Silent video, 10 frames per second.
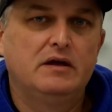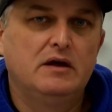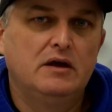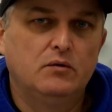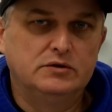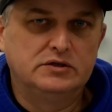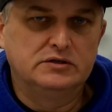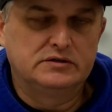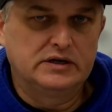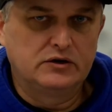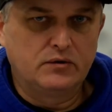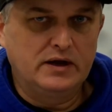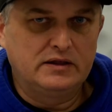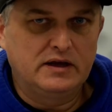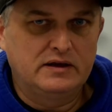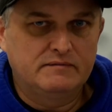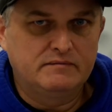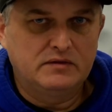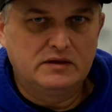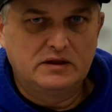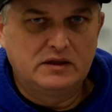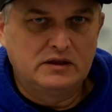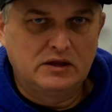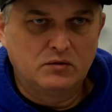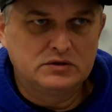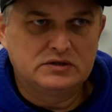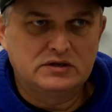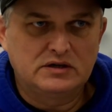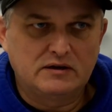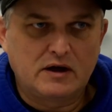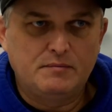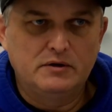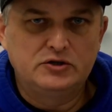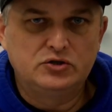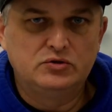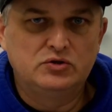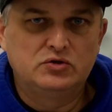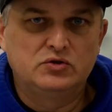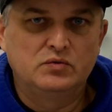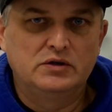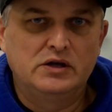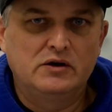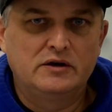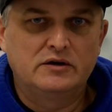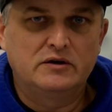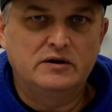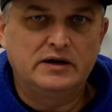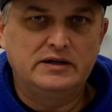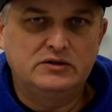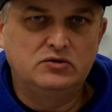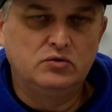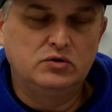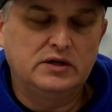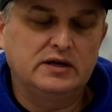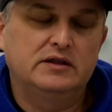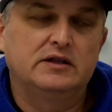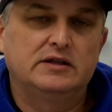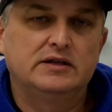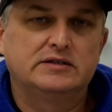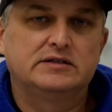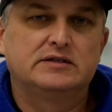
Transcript: which is a great thing. There was a couple issues with the onager, and I do think that this